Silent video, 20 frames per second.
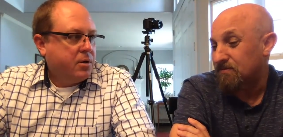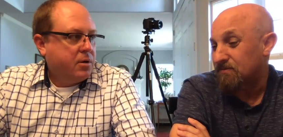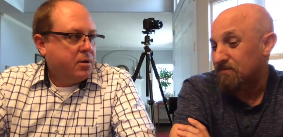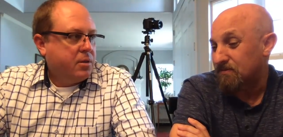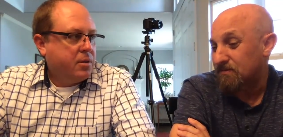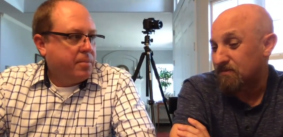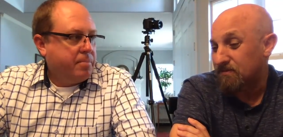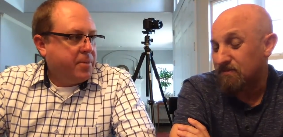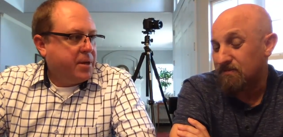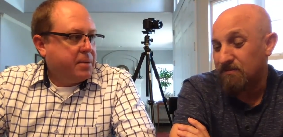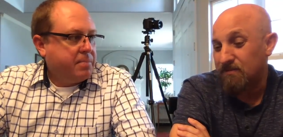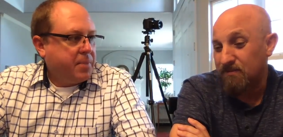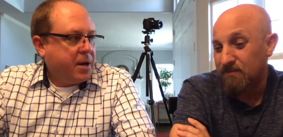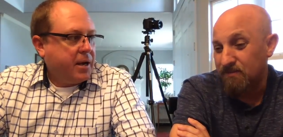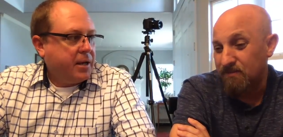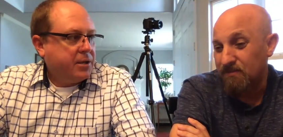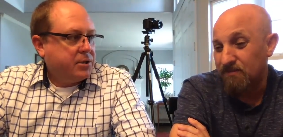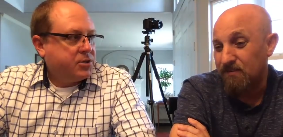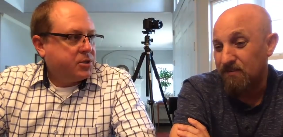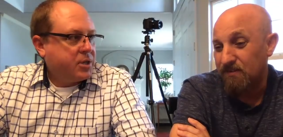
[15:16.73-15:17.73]
Speaker 1: The big
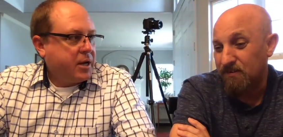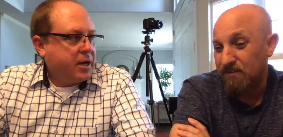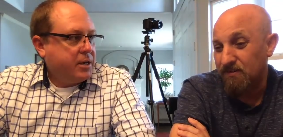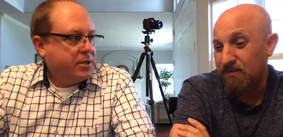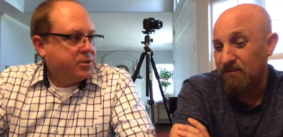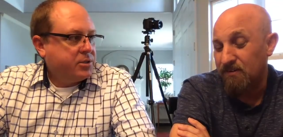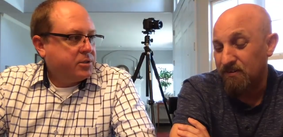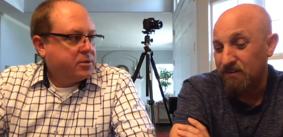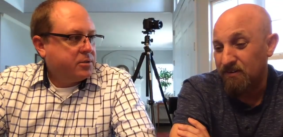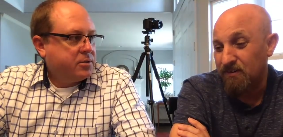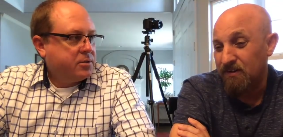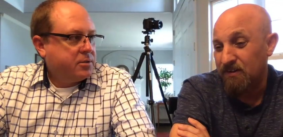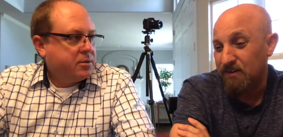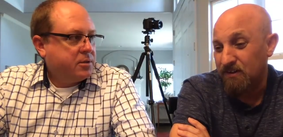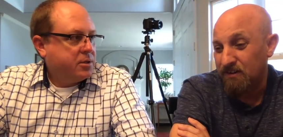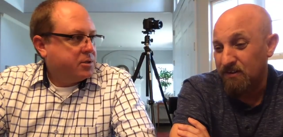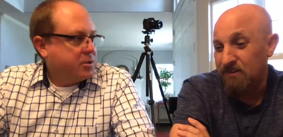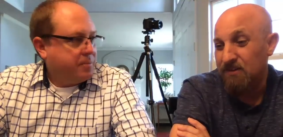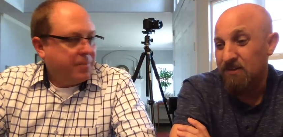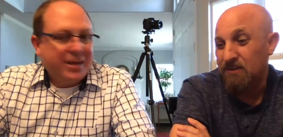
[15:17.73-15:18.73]
minus size
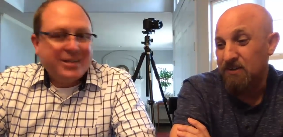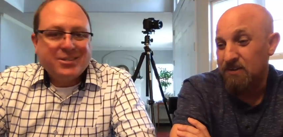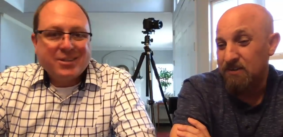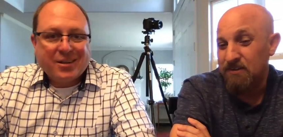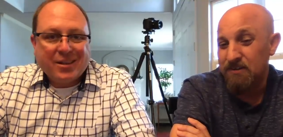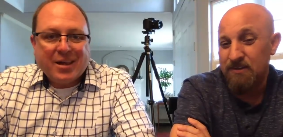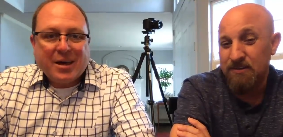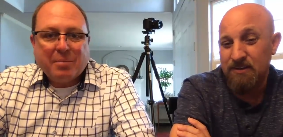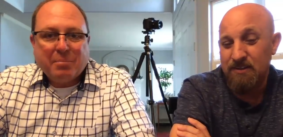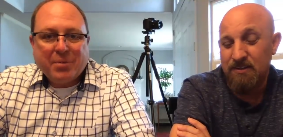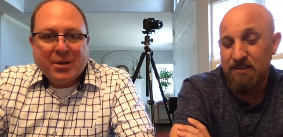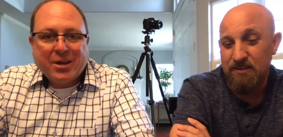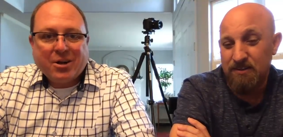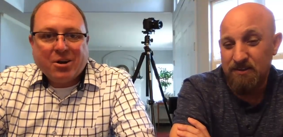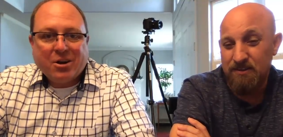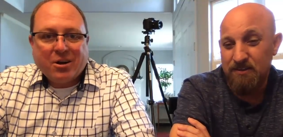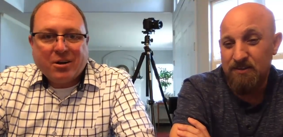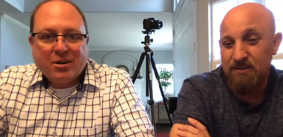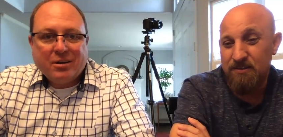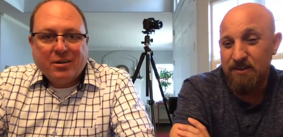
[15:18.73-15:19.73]
is it makes it a lot
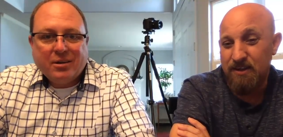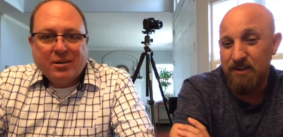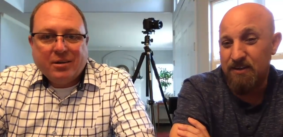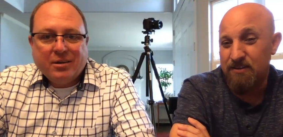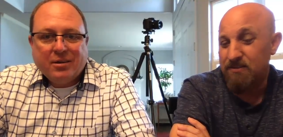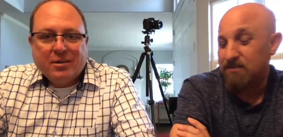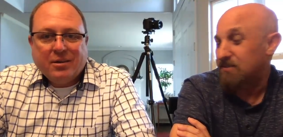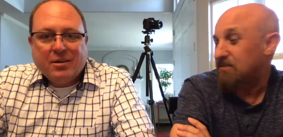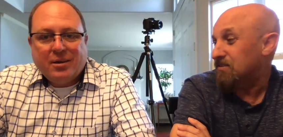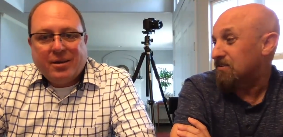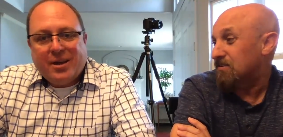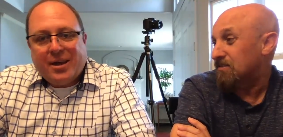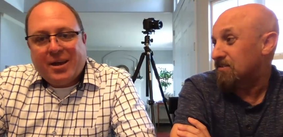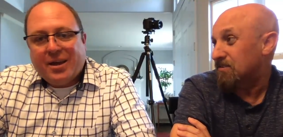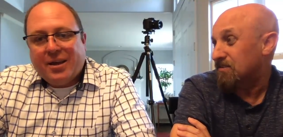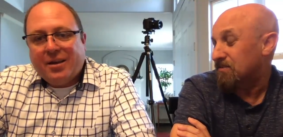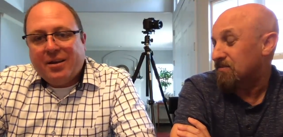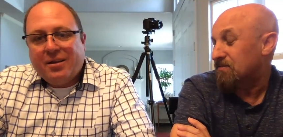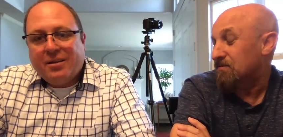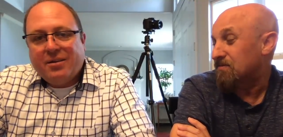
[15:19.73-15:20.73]
bigger. Yeah,
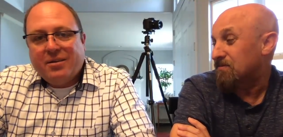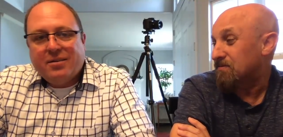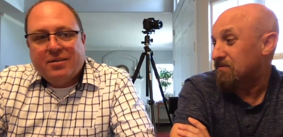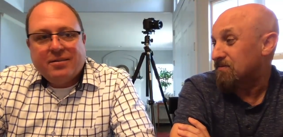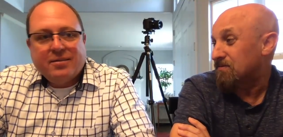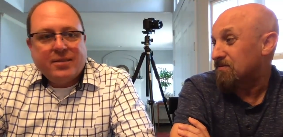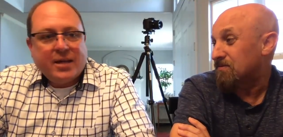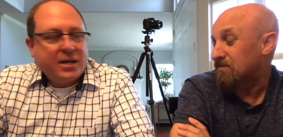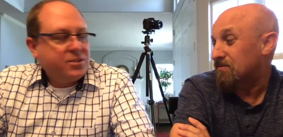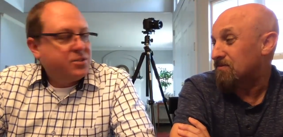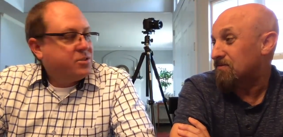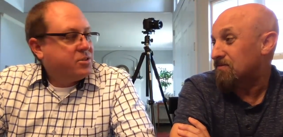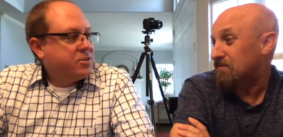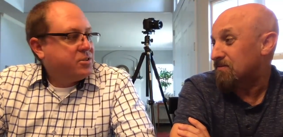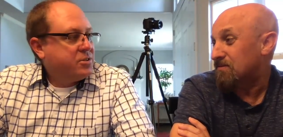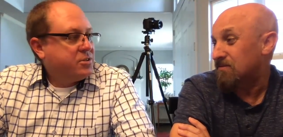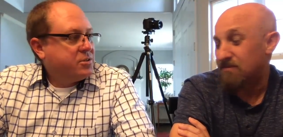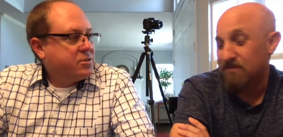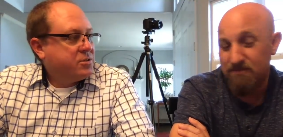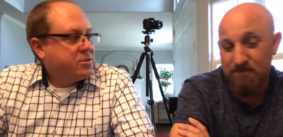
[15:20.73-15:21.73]
and
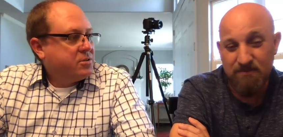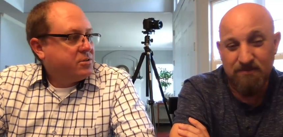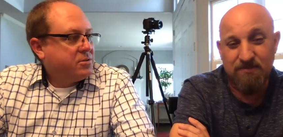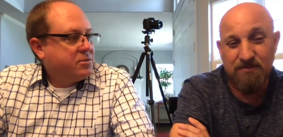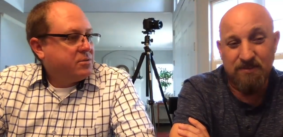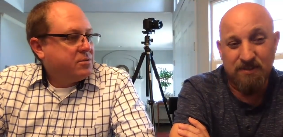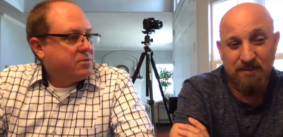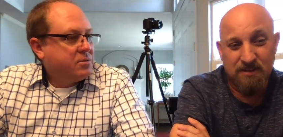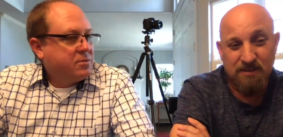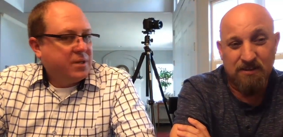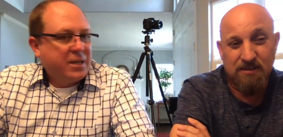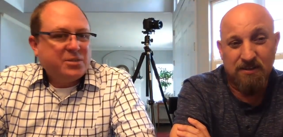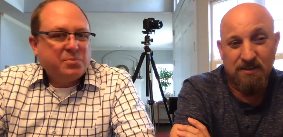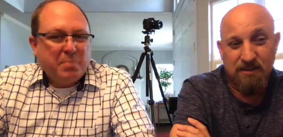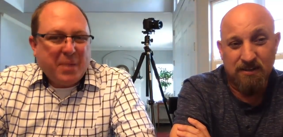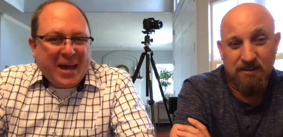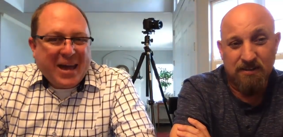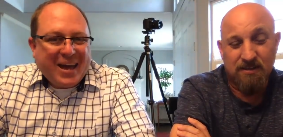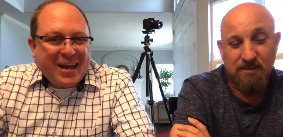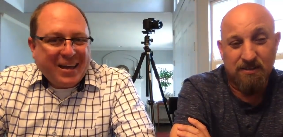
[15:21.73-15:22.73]
that's that's
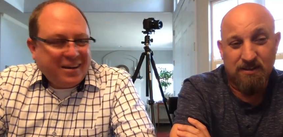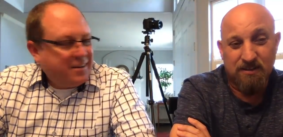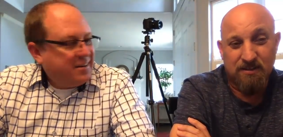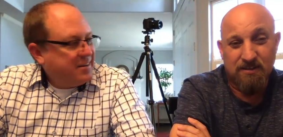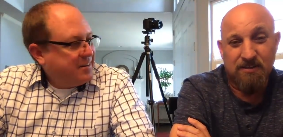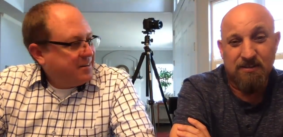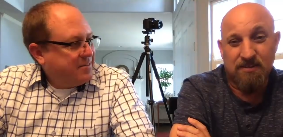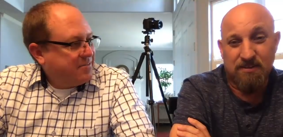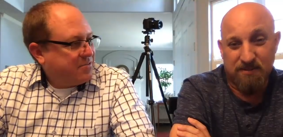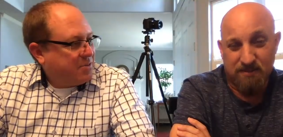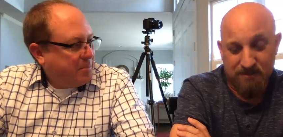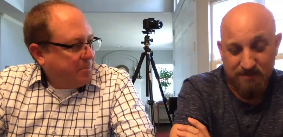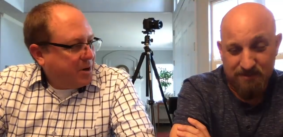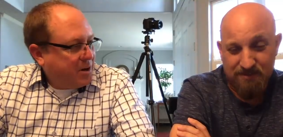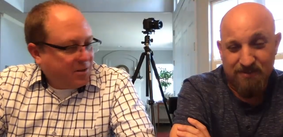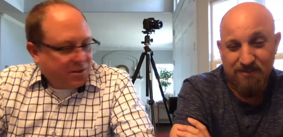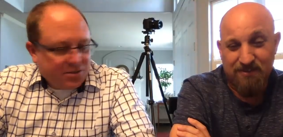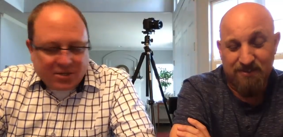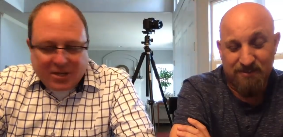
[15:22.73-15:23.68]
bad for a mirrorless